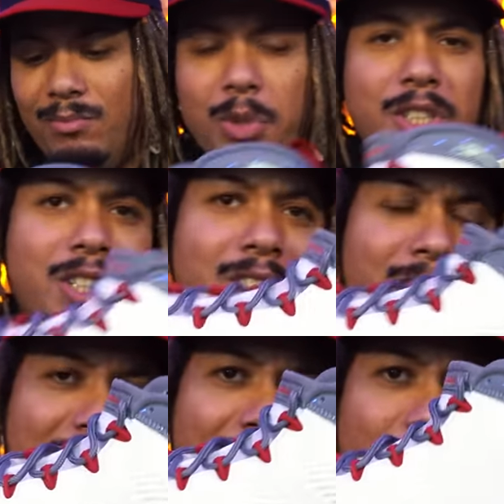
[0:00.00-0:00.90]
which is
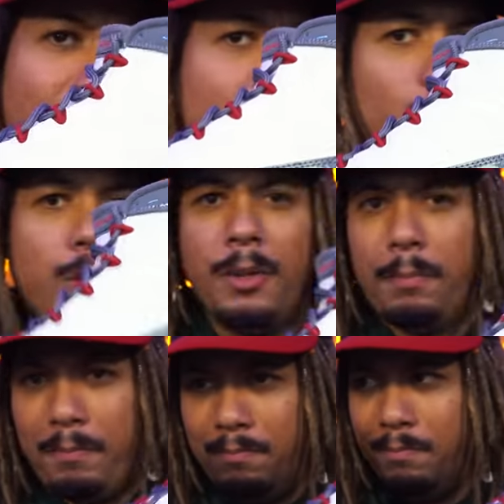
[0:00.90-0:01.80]
not one of the
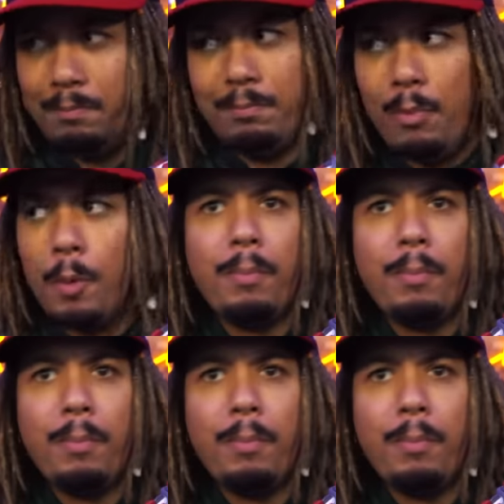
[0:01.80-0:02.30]
more